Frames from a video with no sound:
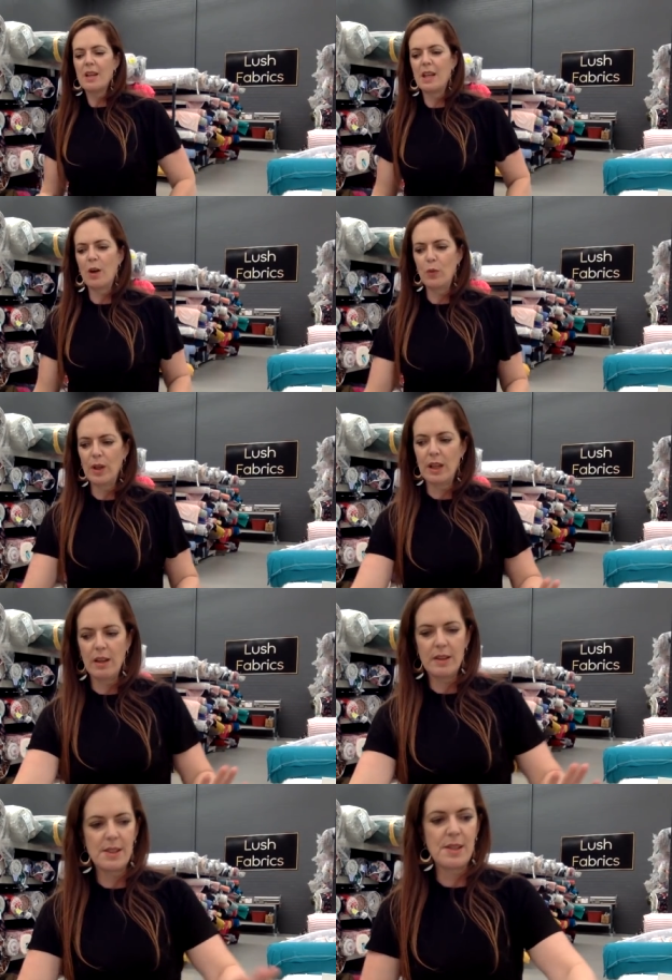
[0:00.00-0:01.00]
Now I really
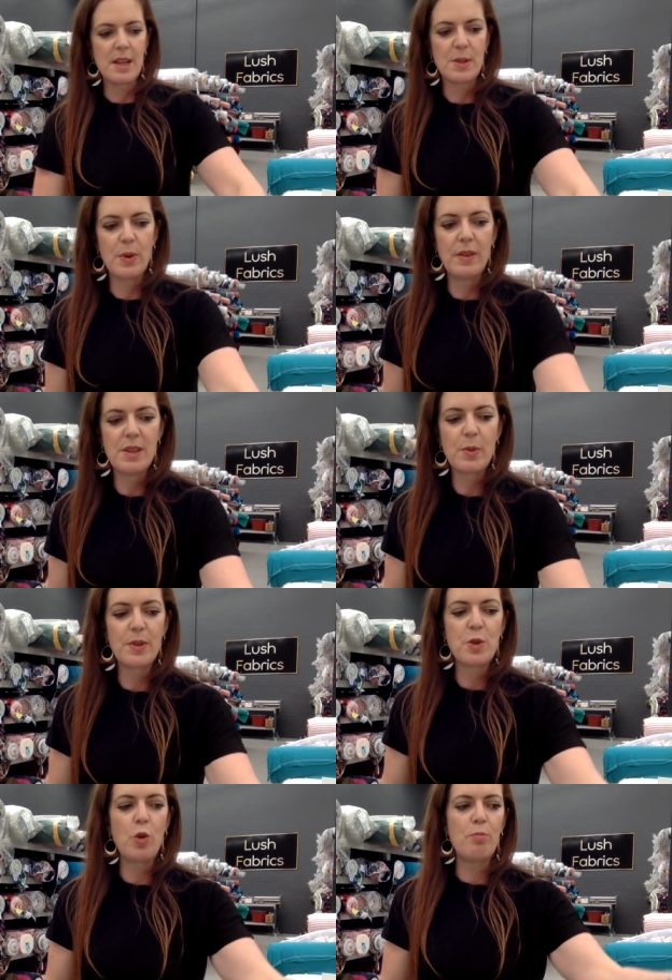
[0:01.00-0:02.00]
like this next one. This
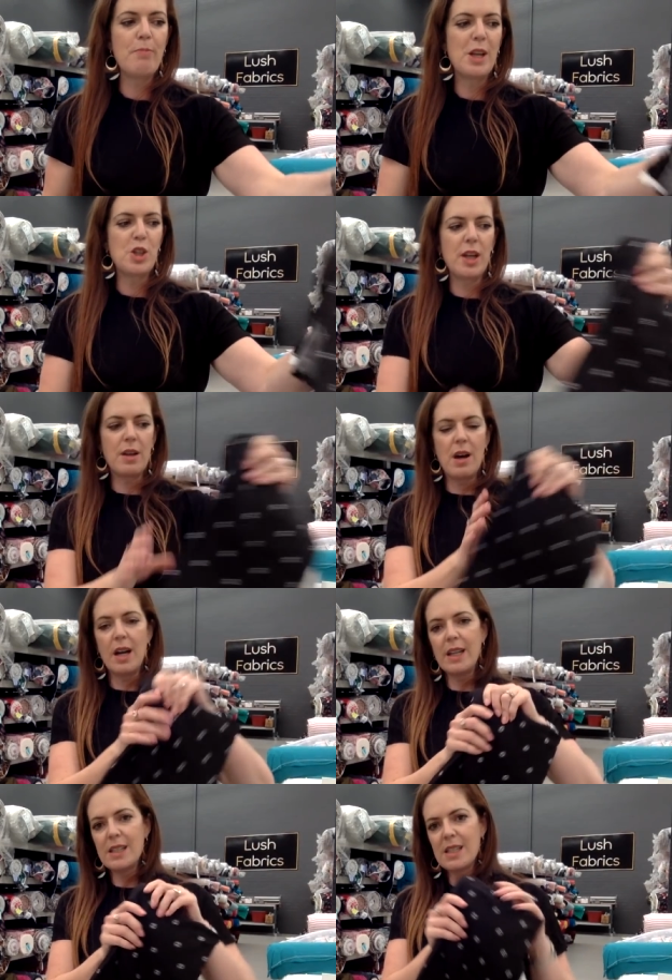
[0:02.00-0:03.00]
one's called Magic
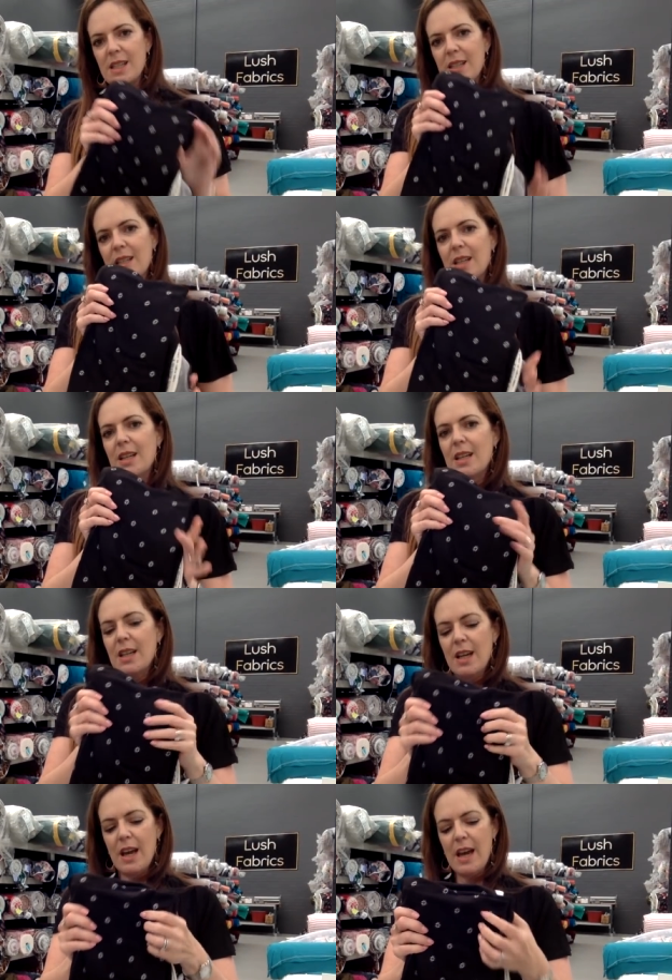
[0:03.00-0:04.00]
Night.
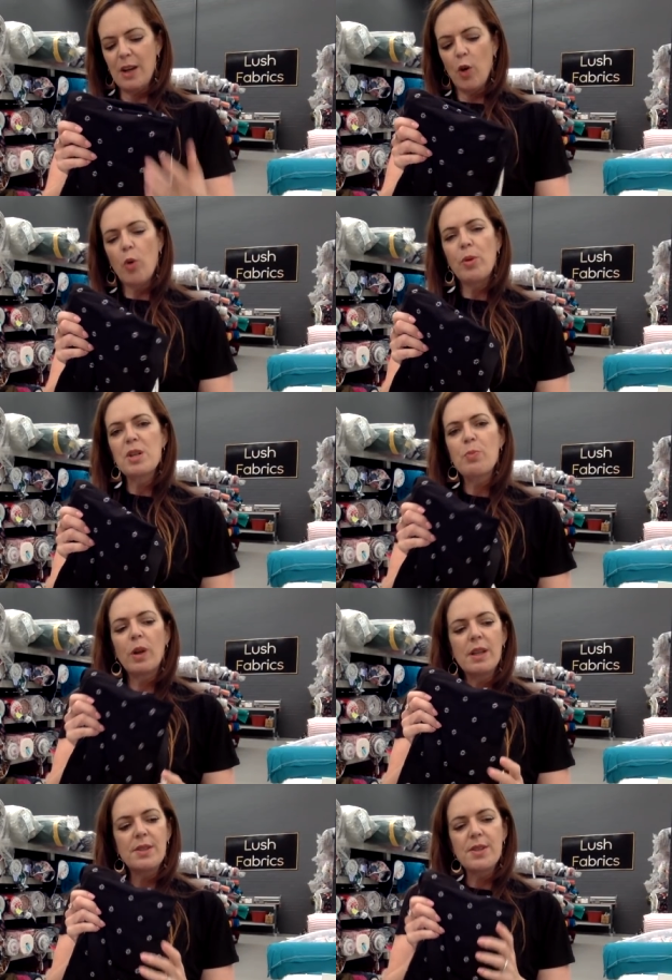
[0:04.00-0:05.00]
And all brush
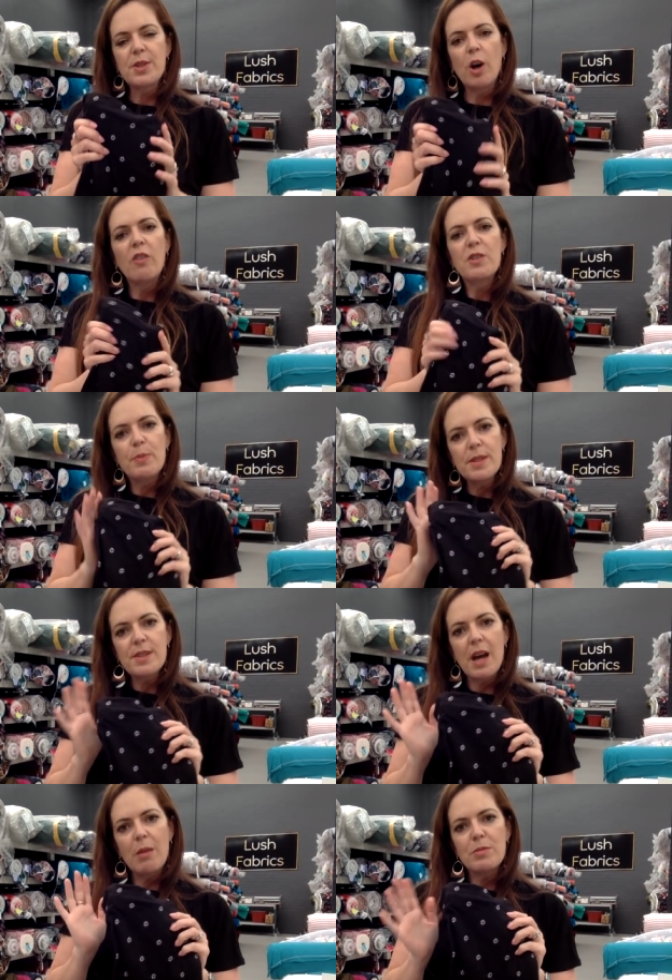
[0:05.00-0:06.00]
polys are soft, but
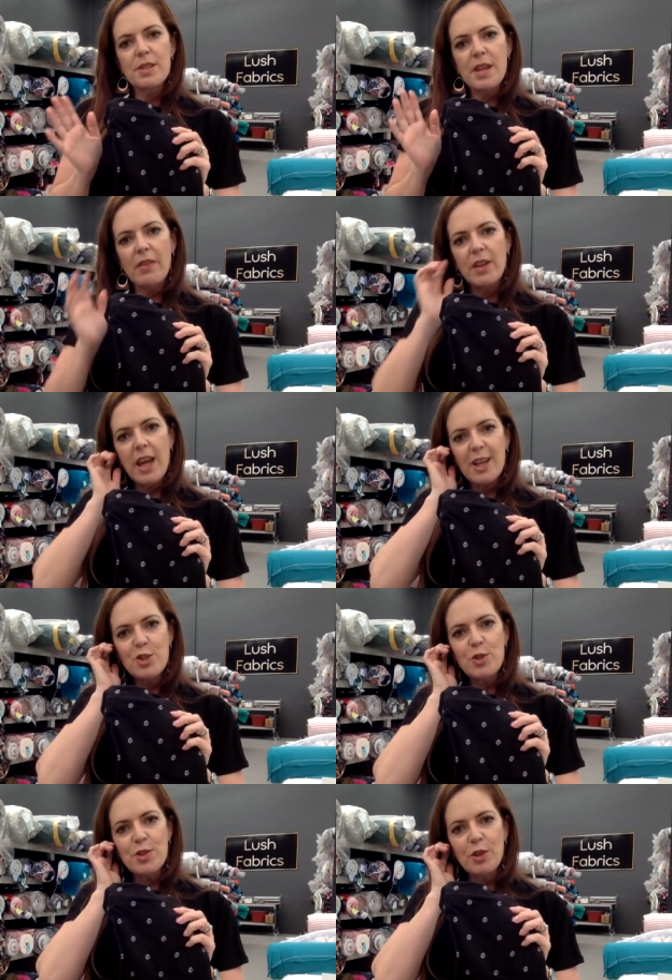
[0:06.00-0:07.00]
some just have an
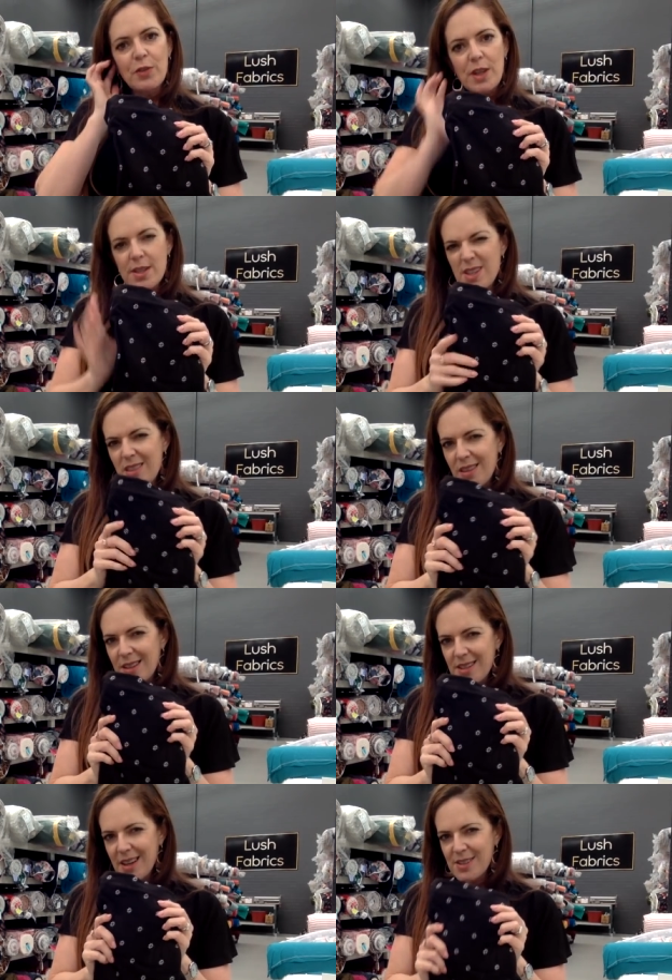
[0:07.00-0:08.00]
extra softness, and
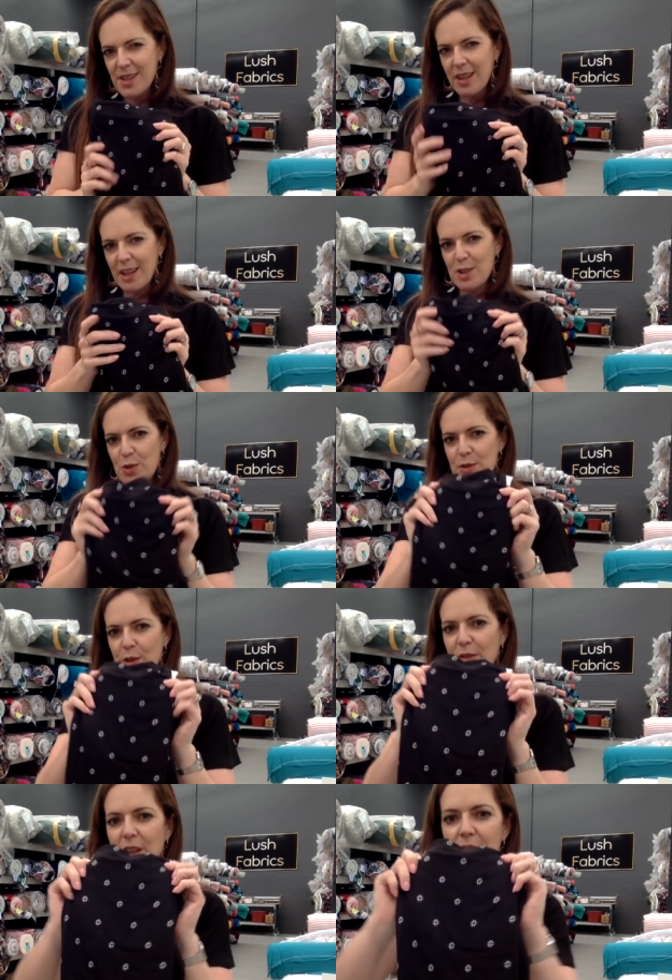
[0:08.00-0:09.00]
this has that extra
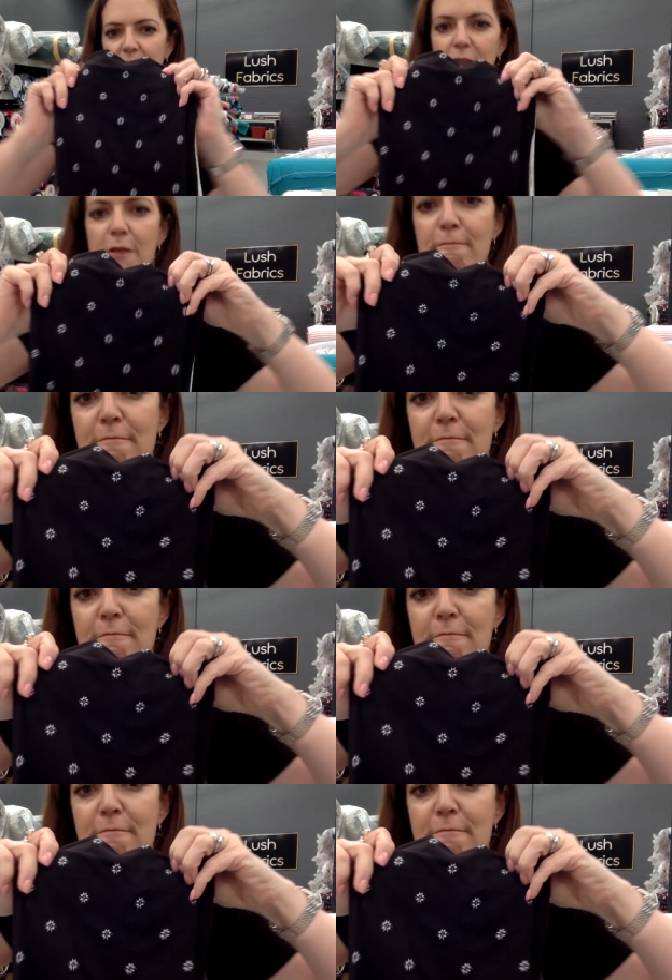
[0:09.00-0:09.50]
softness.